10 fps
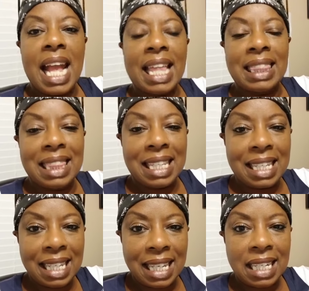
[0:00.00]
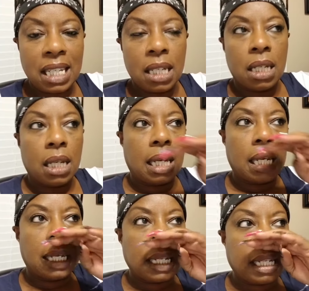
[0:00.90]
And then
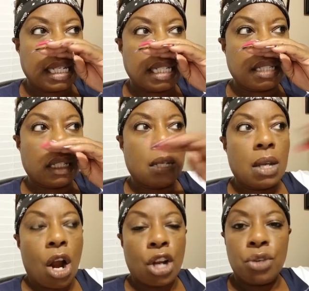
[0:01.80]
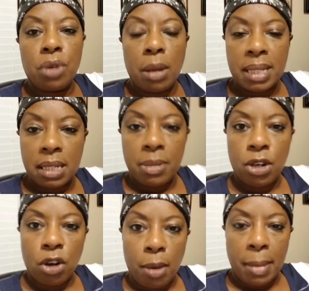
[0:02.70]
it is, are you coming to
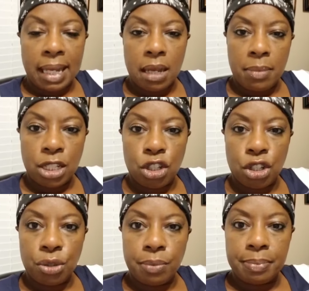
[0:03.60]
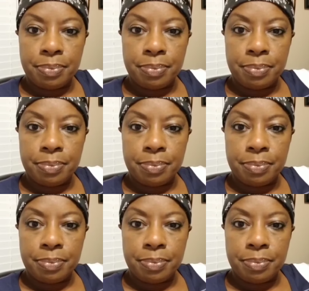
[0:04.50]
me or am I coming to you?